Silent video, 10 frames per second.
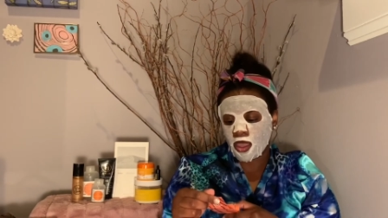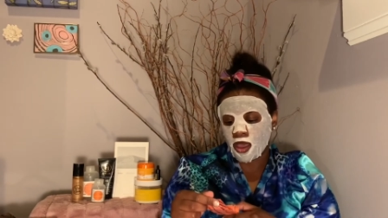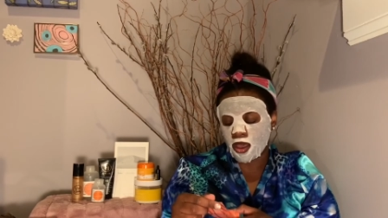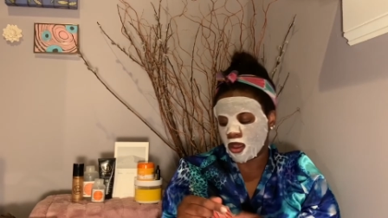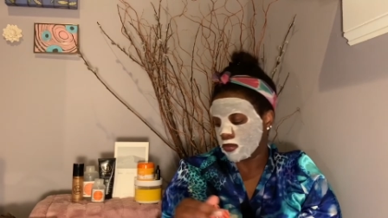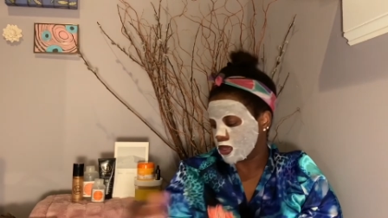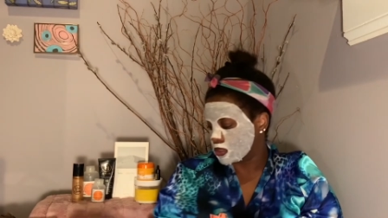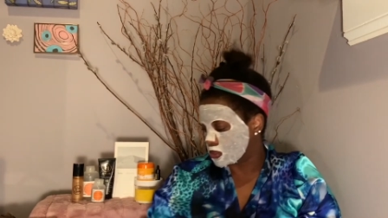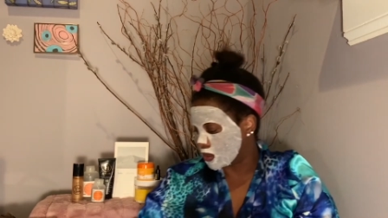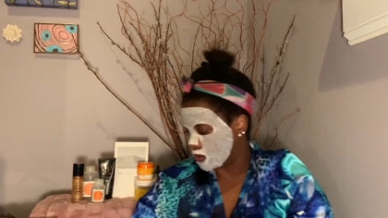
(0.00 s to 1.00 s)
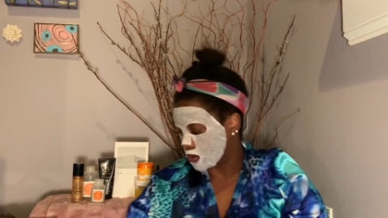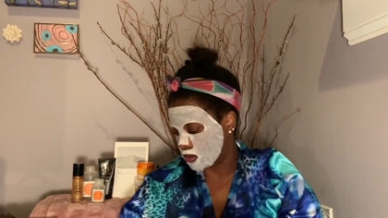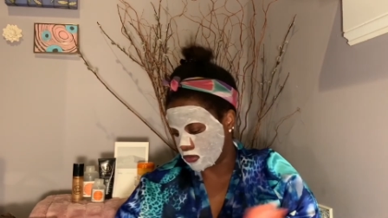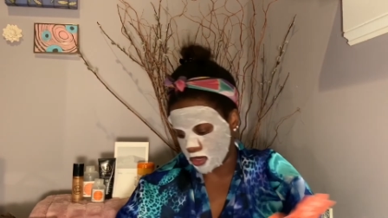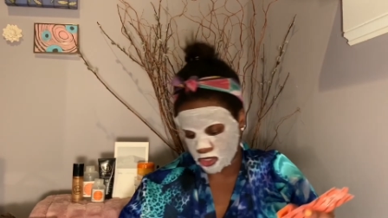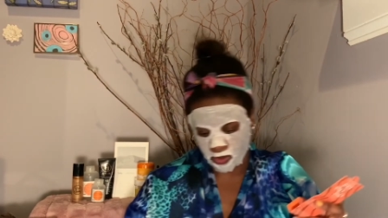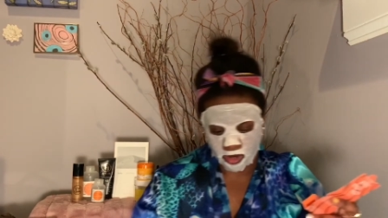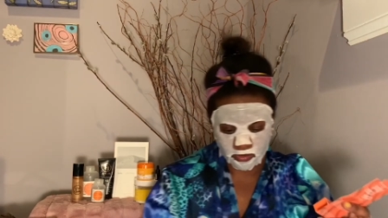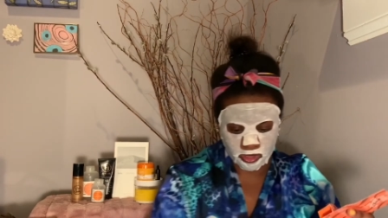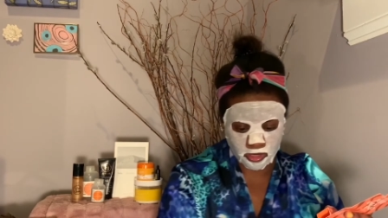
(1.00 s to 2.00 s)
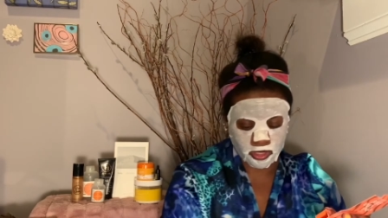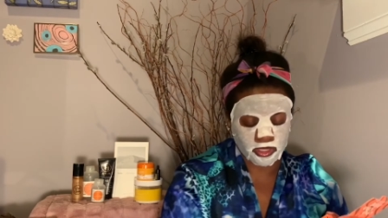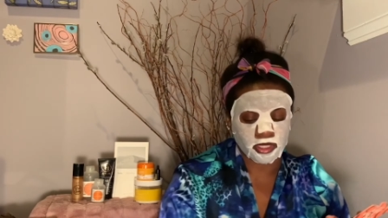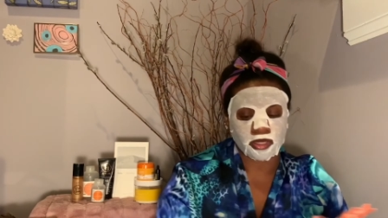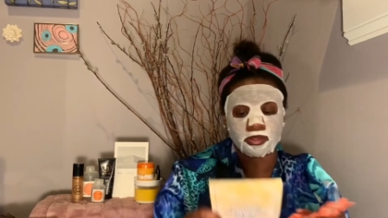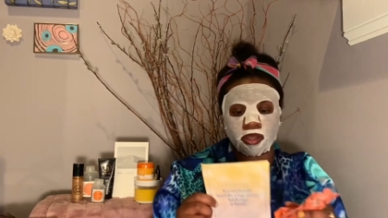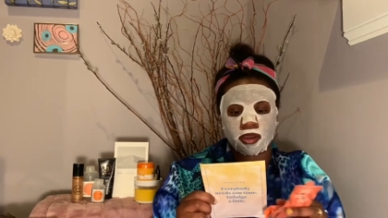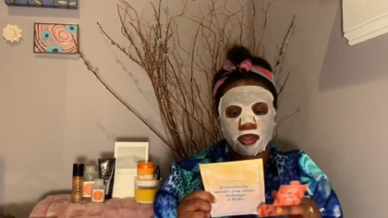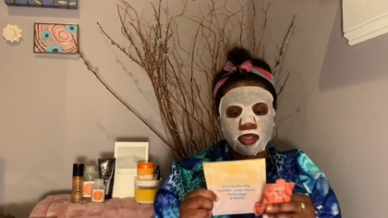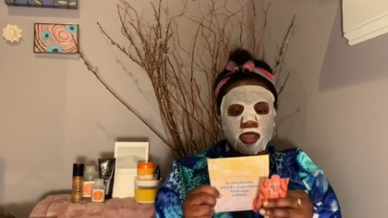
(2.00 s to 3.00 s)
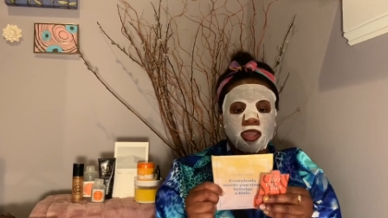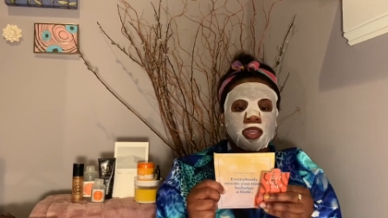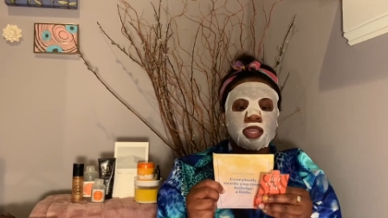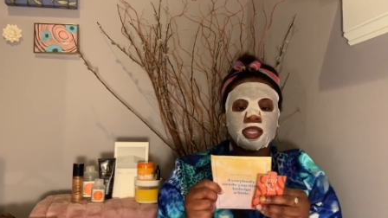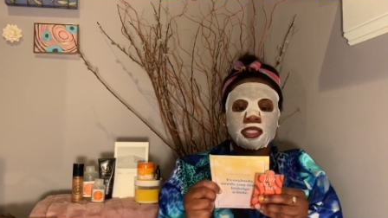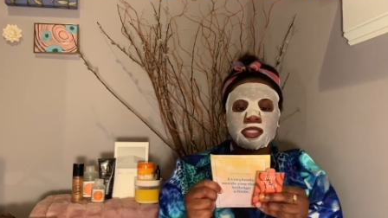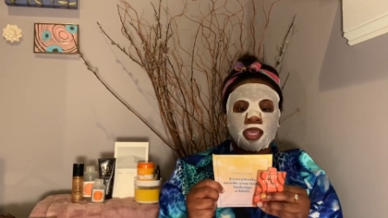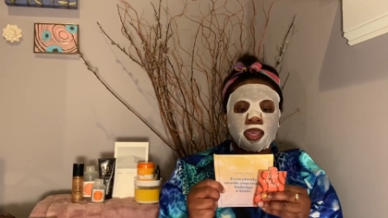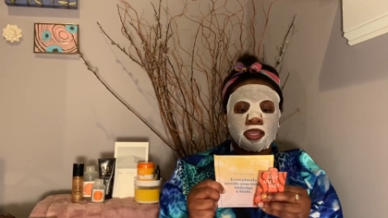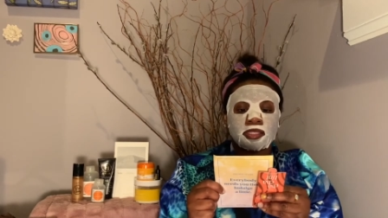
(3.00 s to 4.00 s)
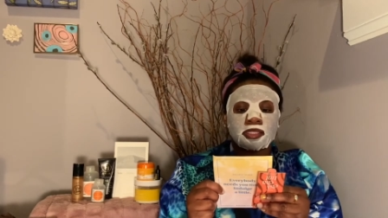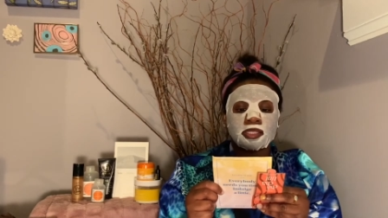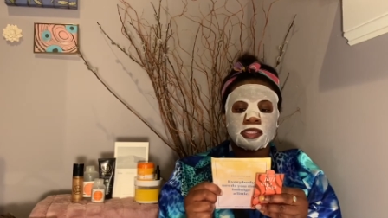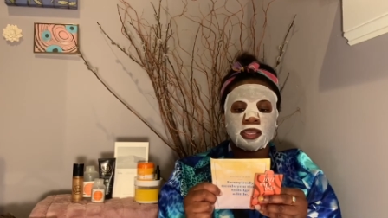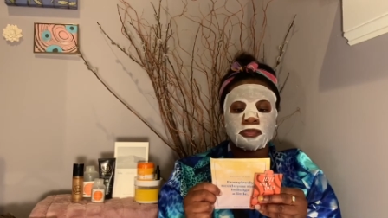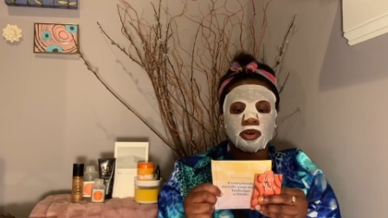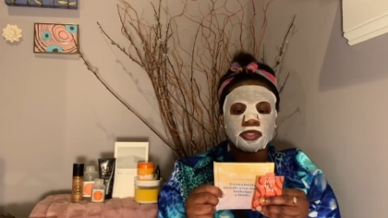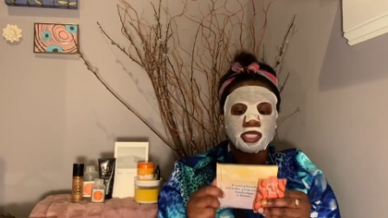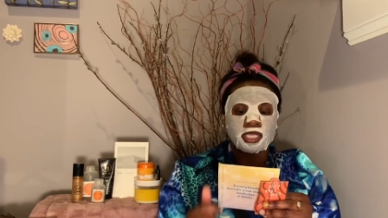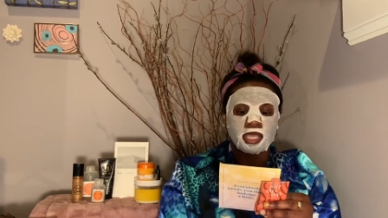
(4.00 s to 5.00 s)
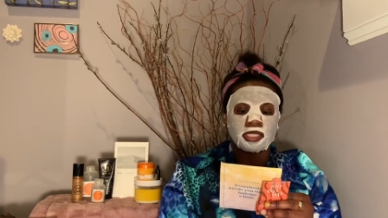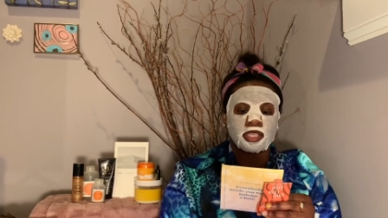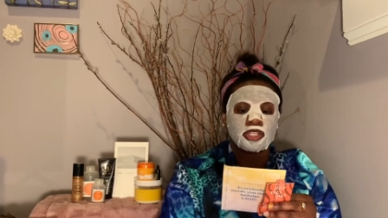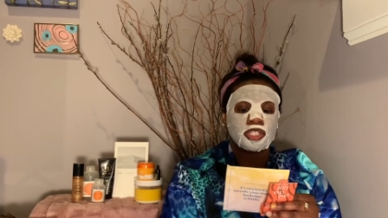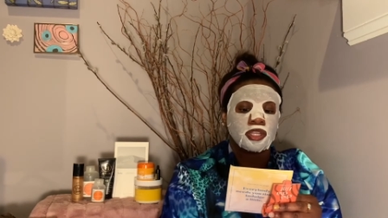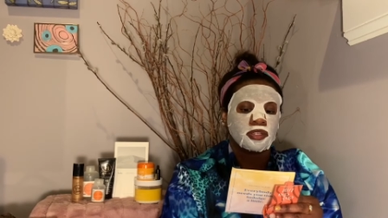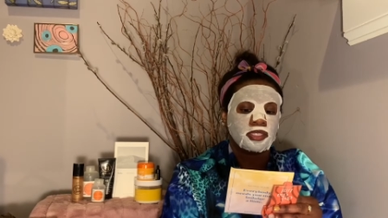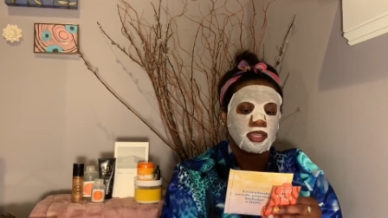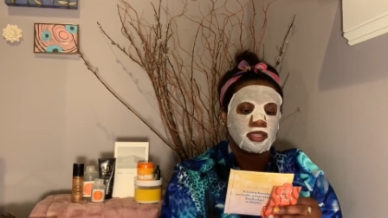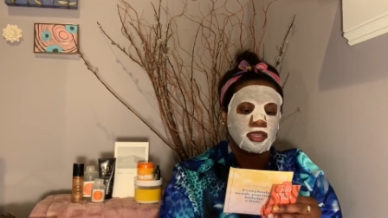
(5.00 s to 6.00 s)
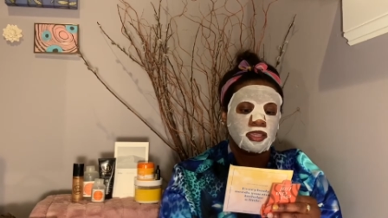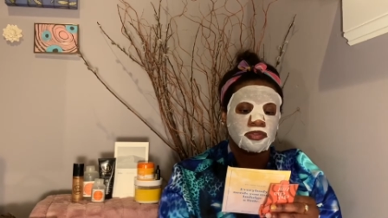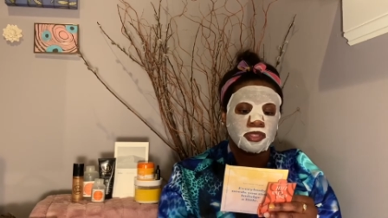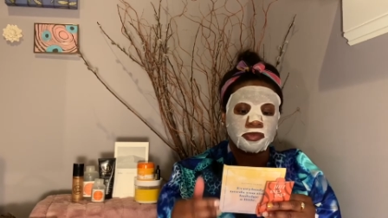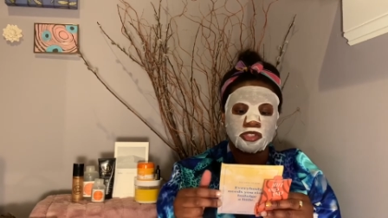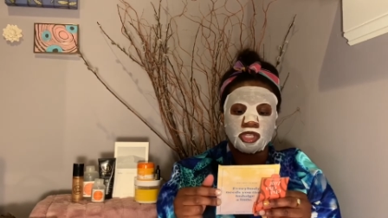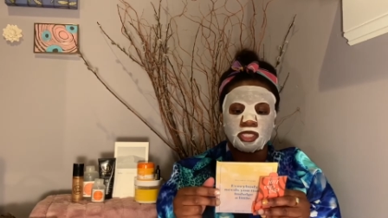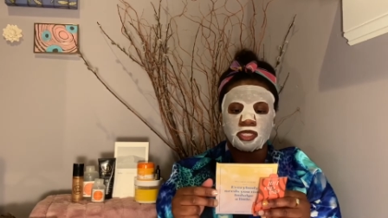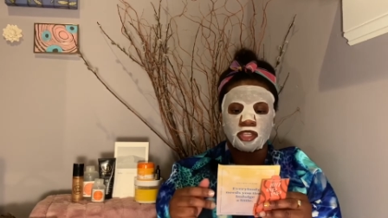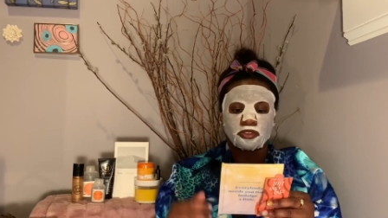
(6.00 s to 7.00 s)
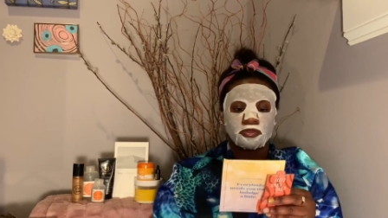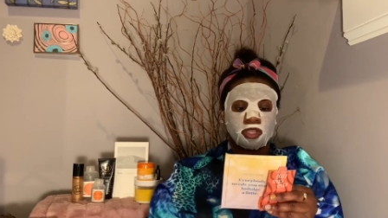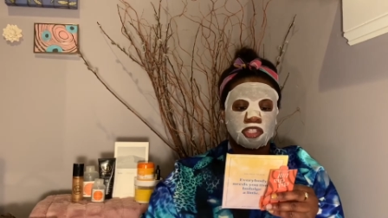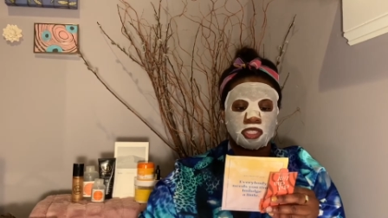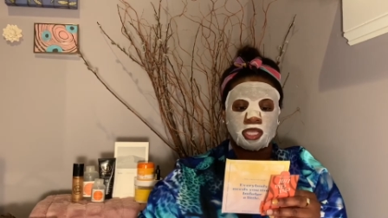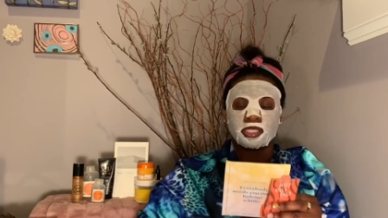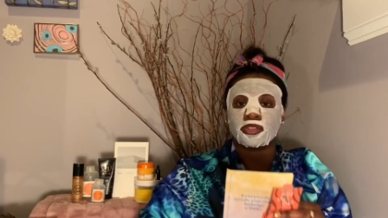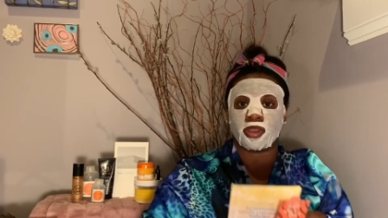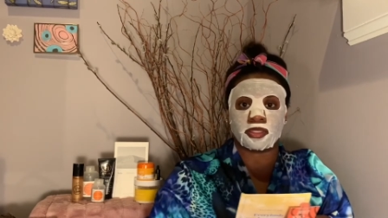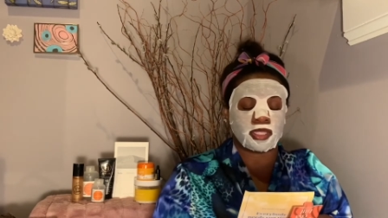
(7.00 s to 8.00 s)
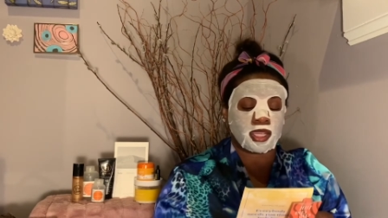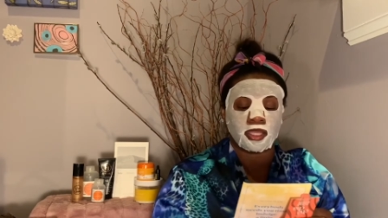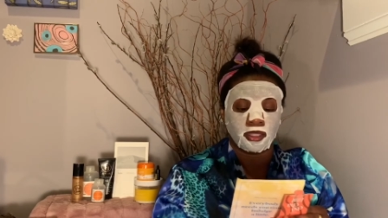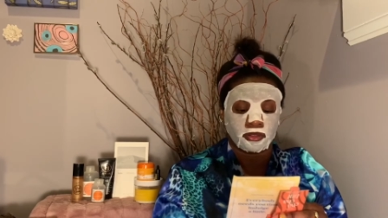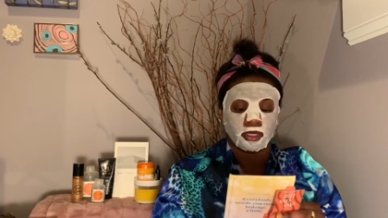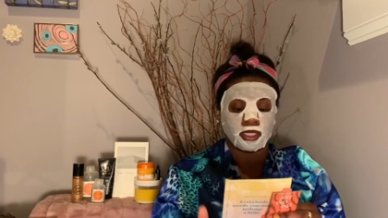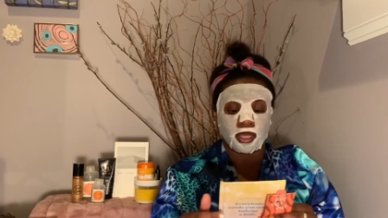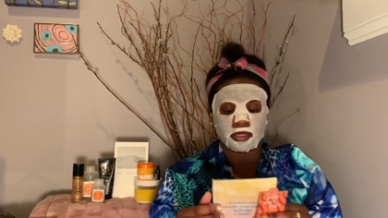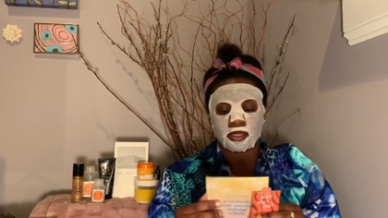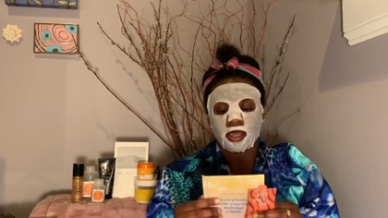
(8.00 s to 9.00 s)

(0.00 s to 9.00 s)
And so, oh, I should probably read the thing to you, sorry. It says, this is a multitasking sheer tint. It gives lips and cheeks a natural flush and lasts throughout the day. It literally does.